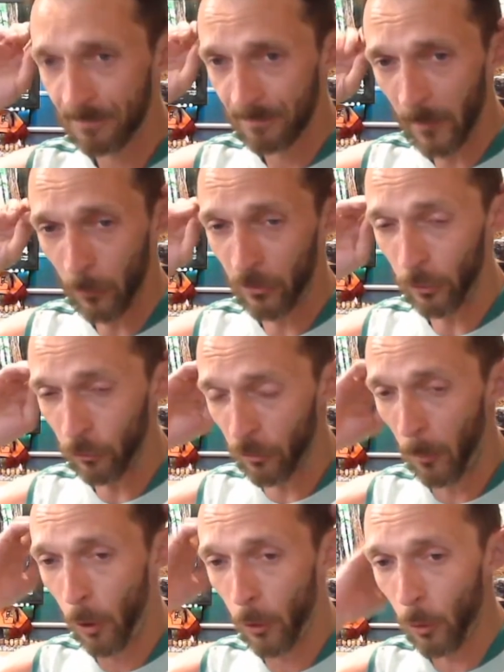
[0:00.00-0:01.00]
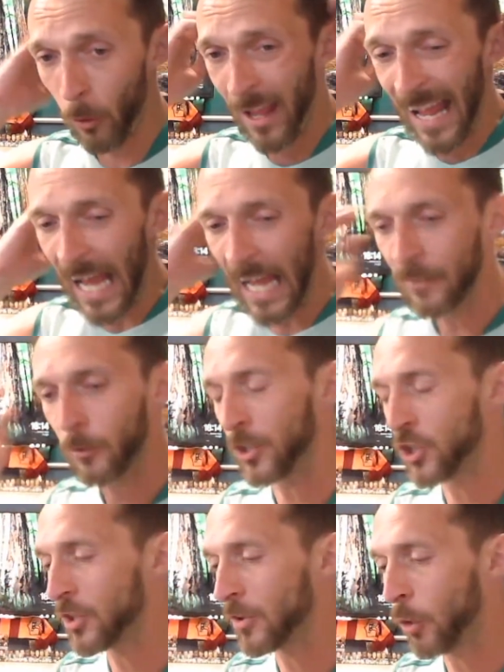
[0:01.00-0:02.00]
I'll see you tomorrow. And
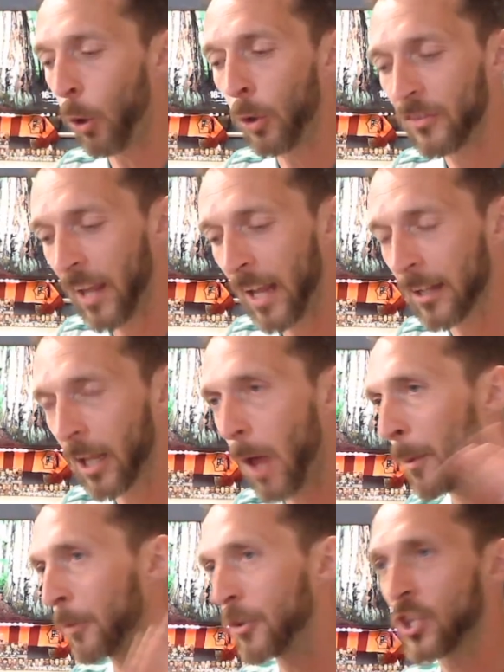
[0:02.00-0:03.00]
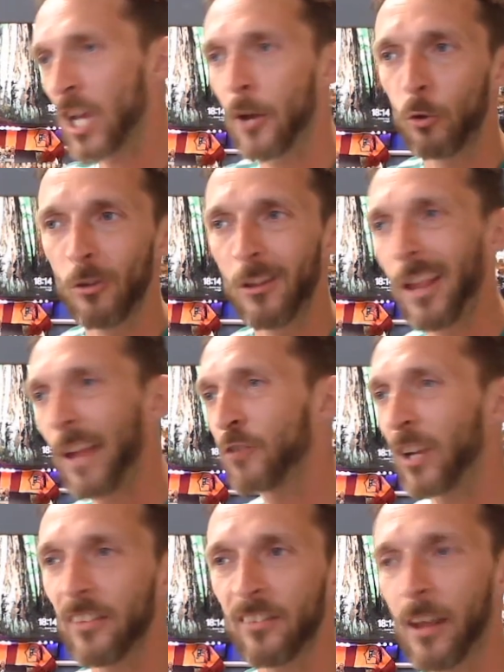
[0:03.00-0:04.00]
there'll be content coming out the channel
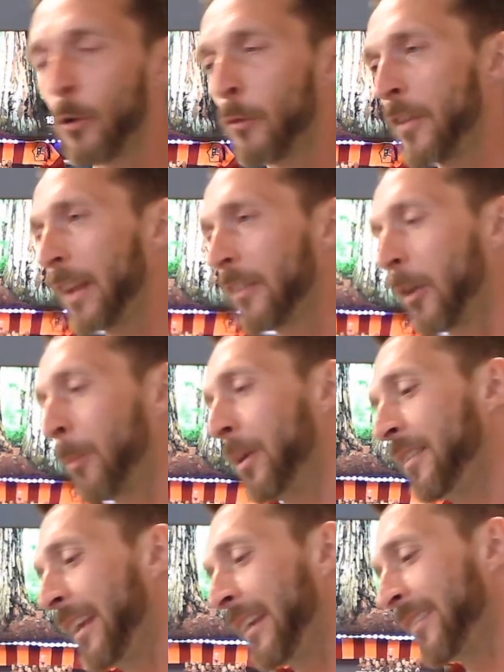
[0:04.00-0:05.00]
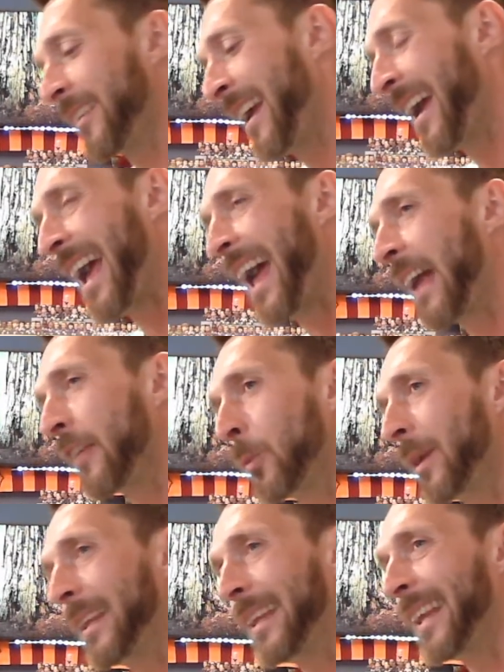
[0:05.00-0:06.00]
left, right and centre over the next couple of days as
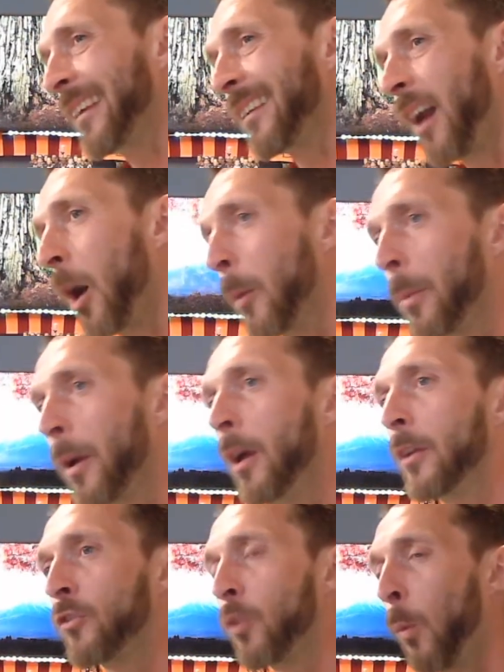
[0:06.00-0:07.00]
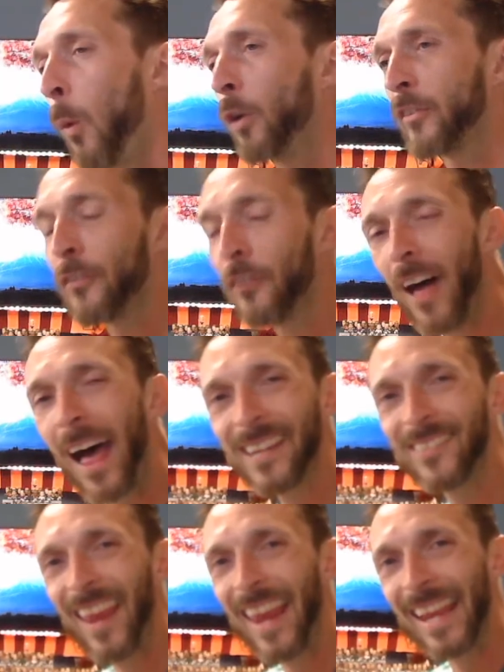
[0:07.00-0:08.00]
we gear up towards
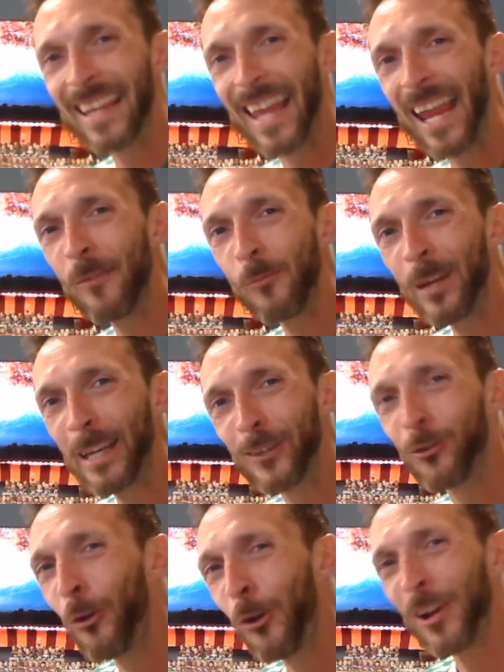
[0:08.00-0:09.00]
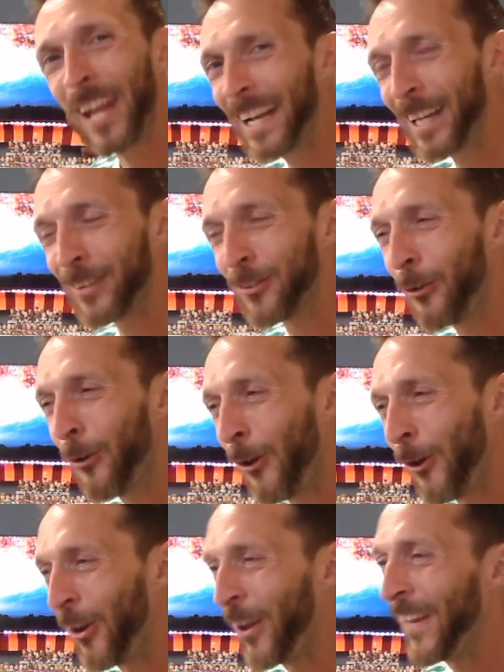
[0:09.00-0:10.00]
Flag Day, game week 292.